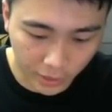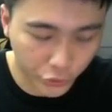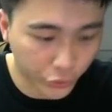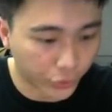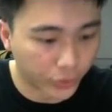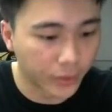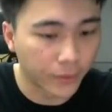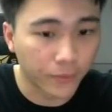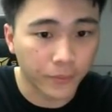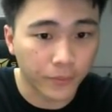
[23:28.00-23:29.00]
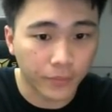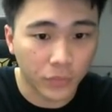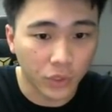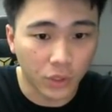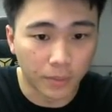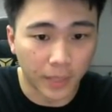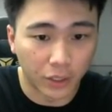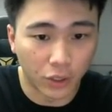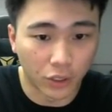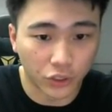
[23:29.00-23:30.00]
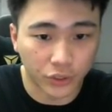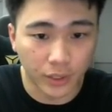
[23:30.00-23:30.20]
Shun. My gosh,